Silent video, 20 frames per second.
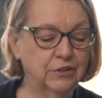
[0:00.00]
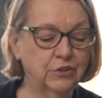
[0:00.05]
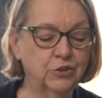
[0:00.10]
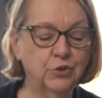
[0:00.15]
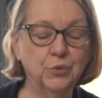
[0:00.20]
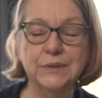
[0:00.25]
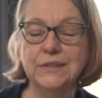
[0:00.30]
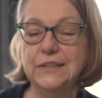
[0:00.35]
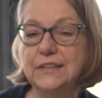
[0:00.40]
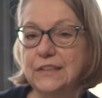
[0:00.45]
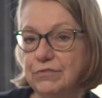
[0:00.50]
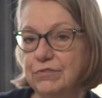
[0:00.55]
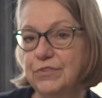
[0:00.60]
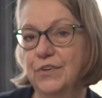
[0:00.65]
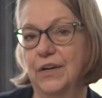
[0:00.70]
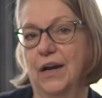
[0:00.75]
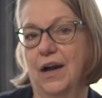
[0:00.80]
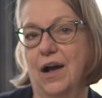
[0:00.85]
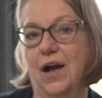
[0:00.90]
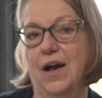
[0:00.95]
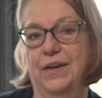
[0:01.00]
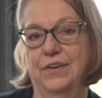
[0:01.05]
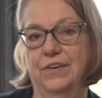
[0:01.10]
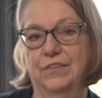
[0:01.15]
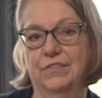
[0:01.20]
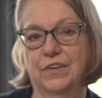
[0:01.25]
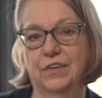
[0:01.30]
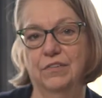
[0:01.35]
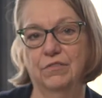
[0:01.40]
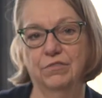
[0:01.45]
to a different kind
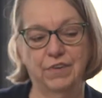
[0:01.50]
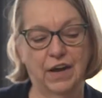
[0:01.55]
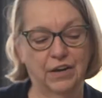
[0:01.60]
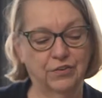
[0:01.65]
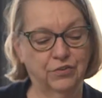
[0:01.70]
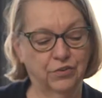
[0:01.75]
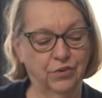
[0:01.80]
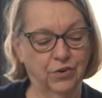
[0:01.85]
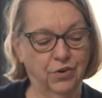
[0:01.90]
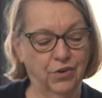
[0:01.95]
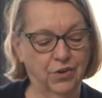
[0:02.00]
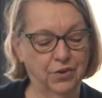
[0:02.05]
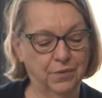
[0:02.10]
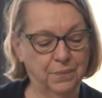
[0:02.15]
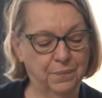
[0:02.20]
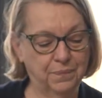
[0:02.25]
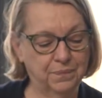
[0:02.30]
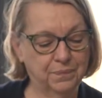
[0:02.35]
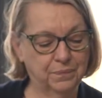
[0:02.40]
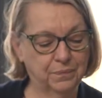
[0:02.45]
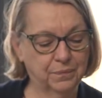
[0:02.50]
of confessional.